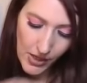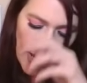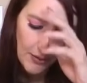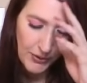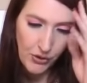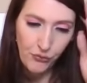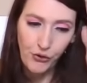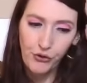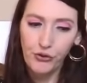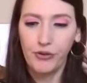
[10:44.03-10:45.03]
and we go
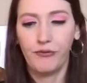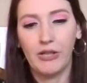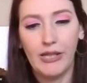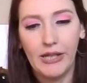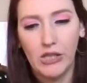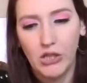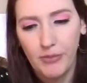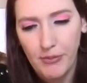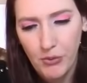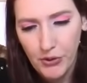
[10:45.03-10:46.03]
further, if they lay a little
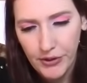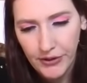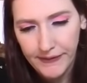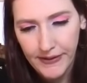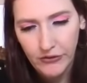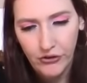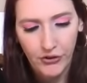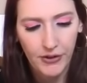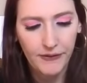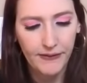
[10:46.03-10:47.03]
bit more on here,
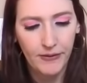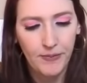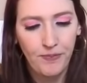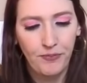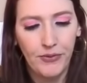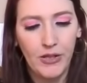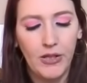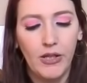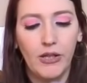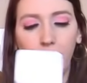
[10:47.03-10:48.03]
Sagittarius,
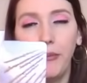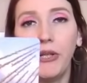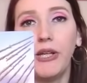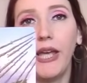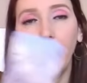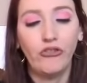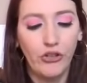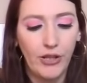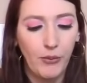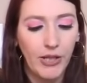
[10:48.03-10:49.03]

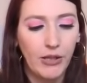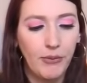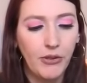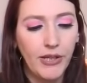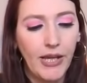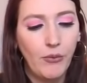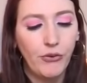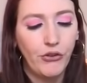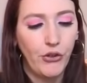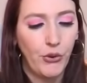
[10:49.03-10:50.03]
communication, they want to communicate
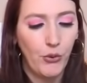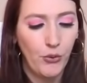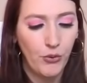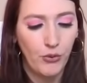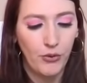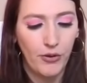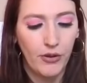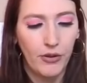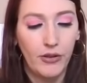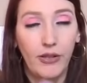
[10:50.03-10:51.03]
with you
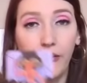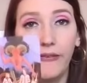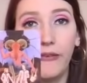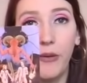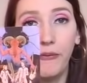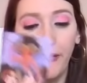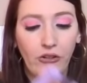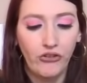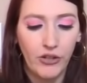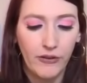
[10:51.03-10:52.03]
these
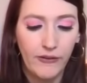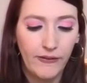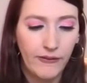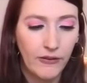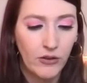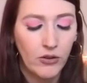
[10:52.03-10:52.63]
obsessions